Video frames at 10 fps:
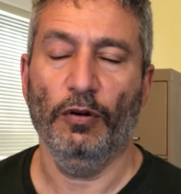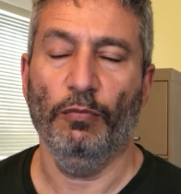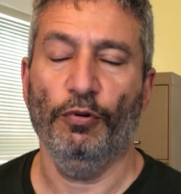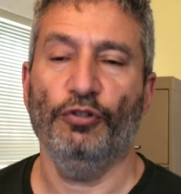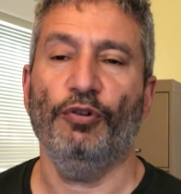
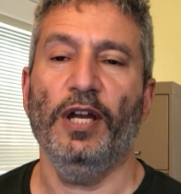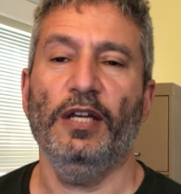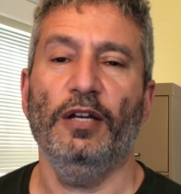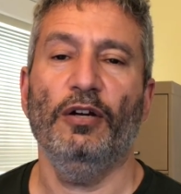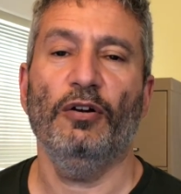
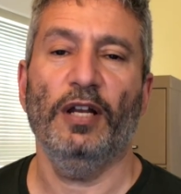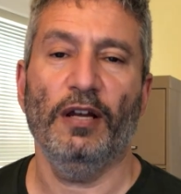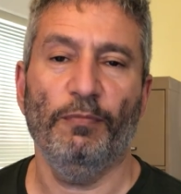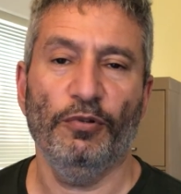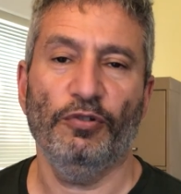portraying here, and
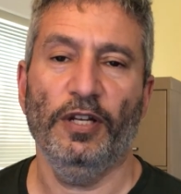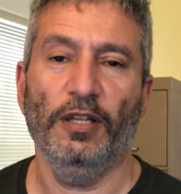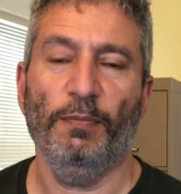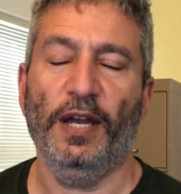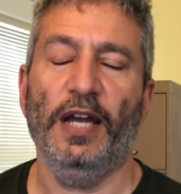I've portrayed in
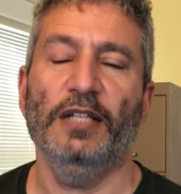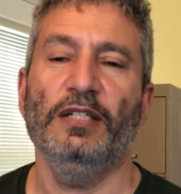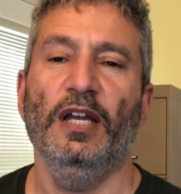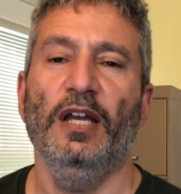the past,